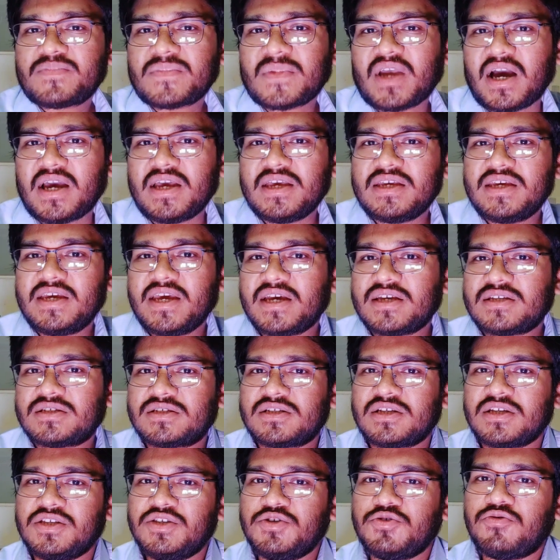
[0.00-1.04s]
I guess
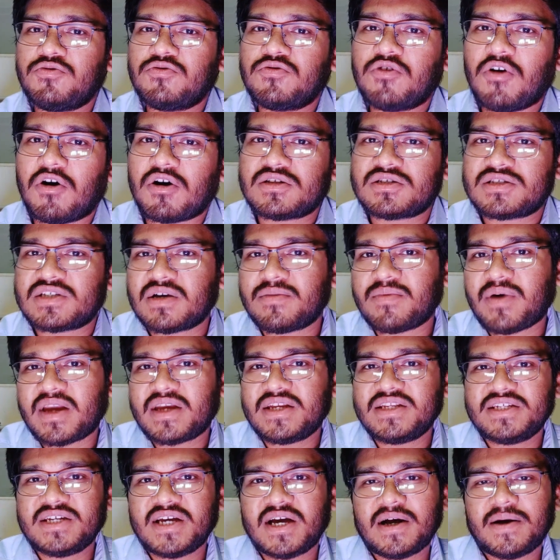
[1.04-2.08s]
you got some
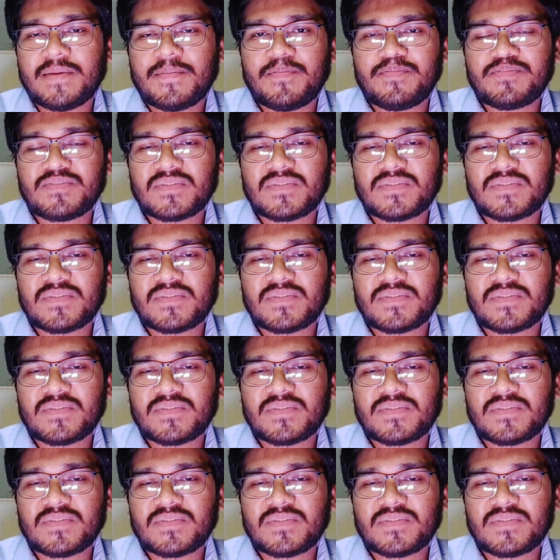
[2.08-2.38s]
idea